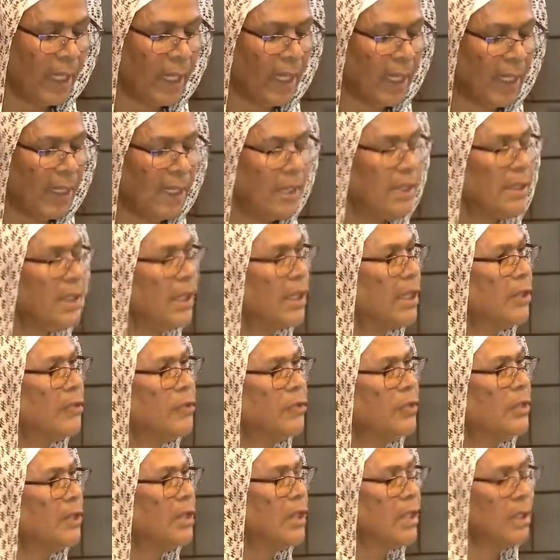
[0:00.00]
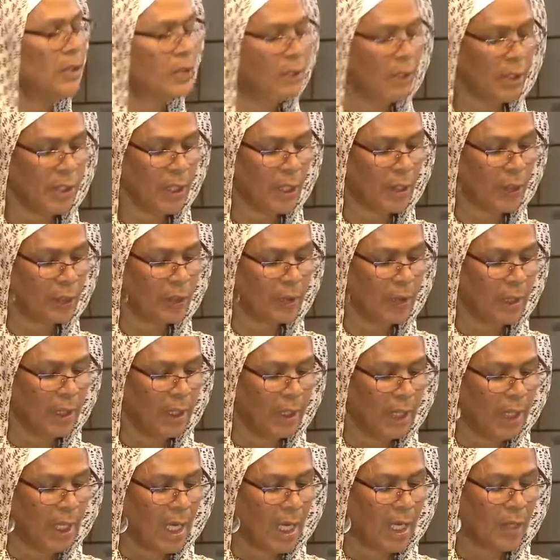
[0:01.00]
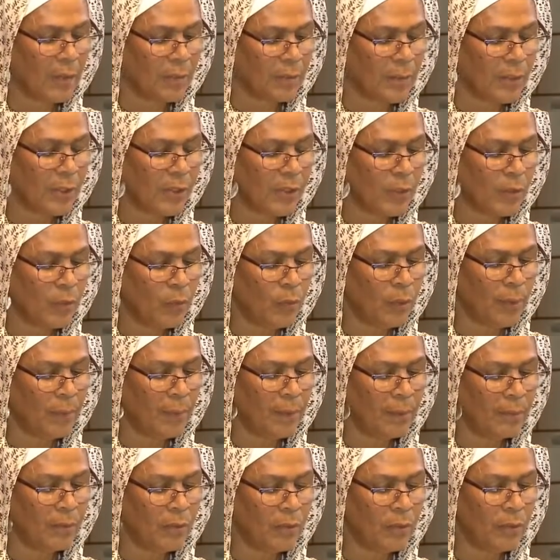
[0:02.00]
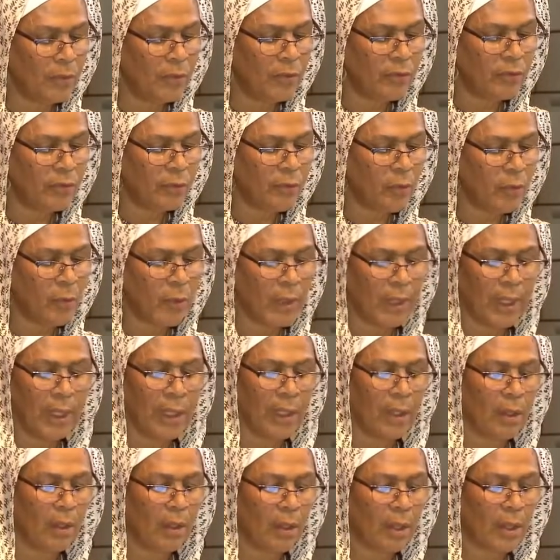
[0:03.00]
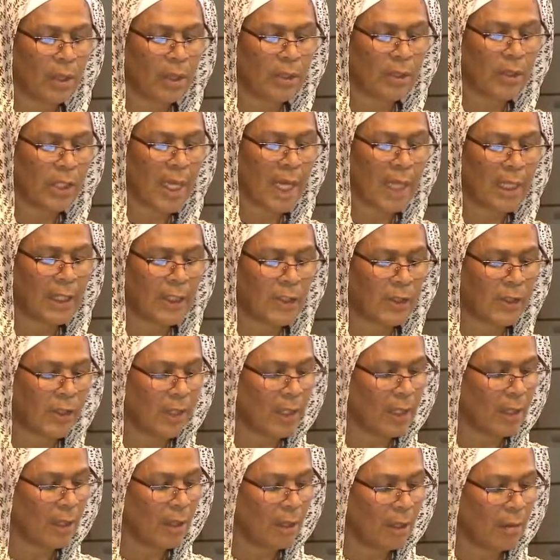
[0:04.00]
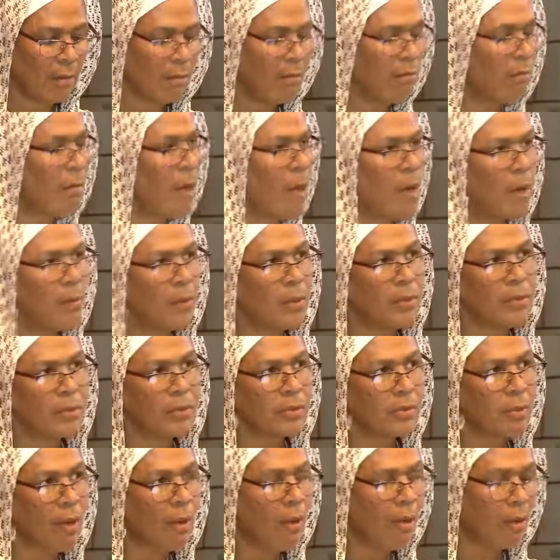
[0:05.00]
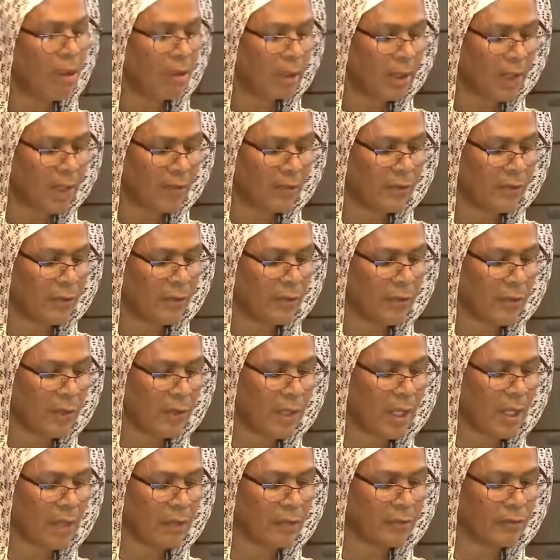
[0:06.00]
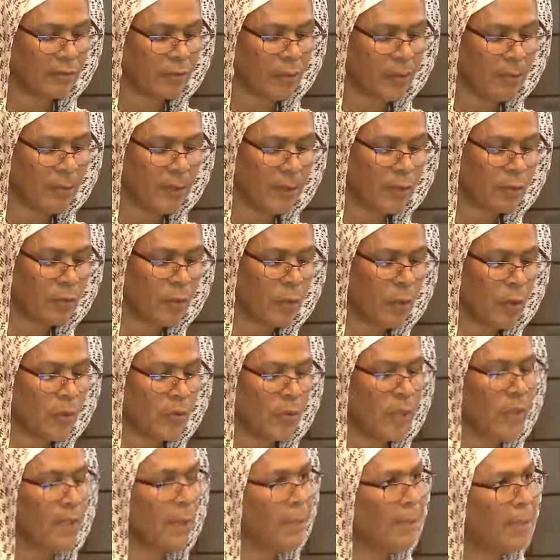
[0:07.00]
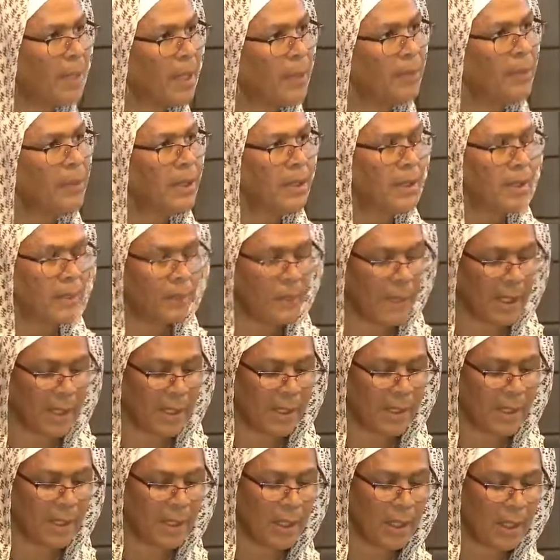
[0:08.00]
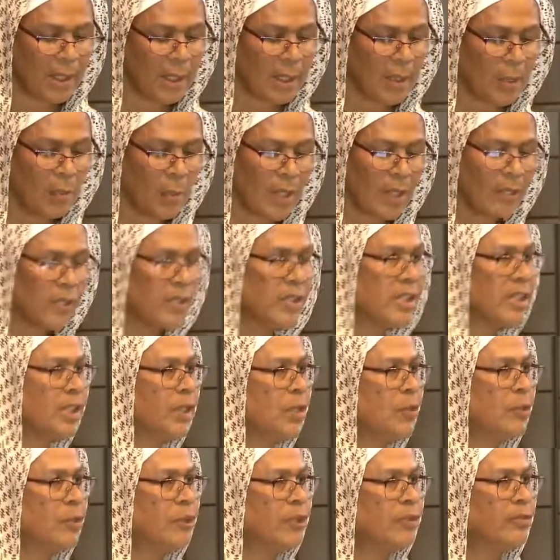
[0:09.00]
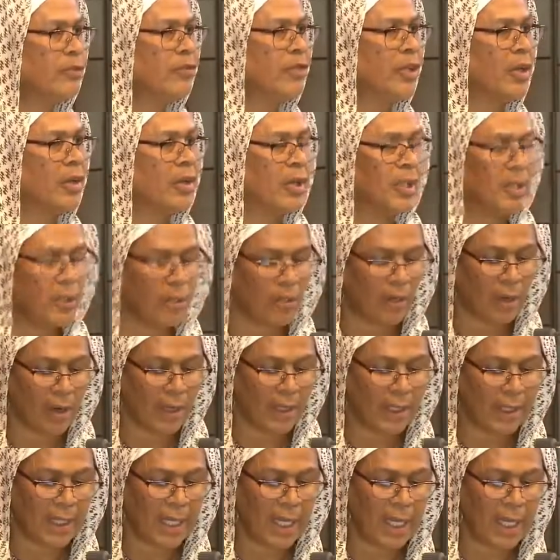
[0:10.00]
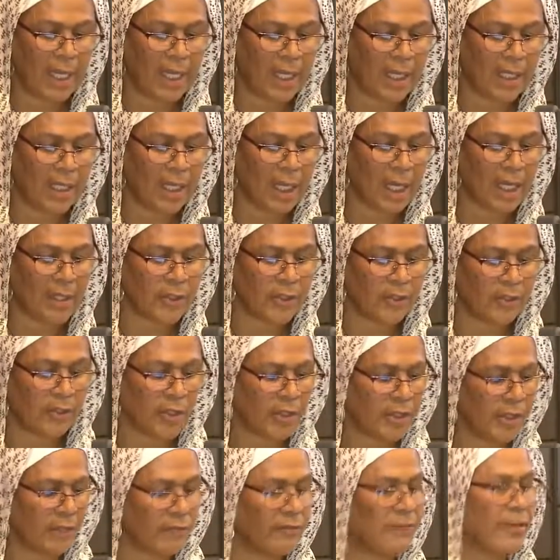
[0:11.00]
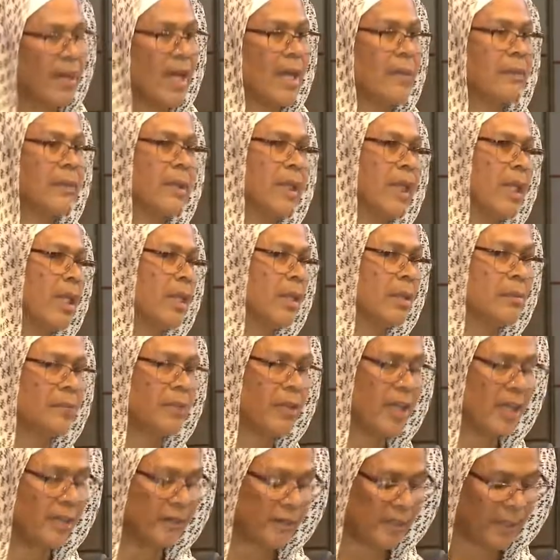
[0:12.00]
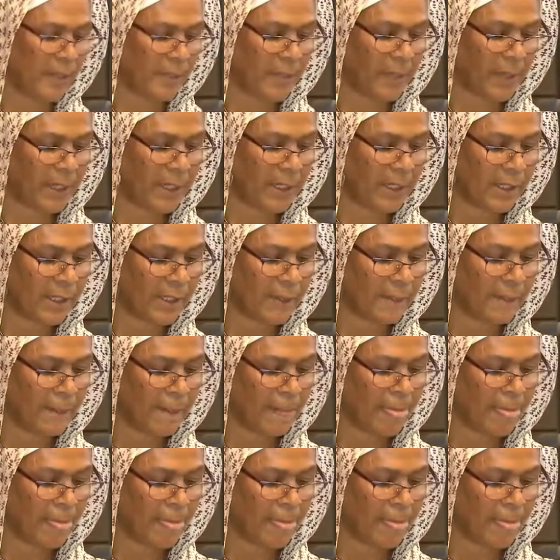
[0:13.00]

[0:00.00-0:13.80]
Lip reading: It is interesting to note how Muslim women moved forward in challenging almost all levels of women's roles in the public space while still deferring to archaic constructs of family in the private space.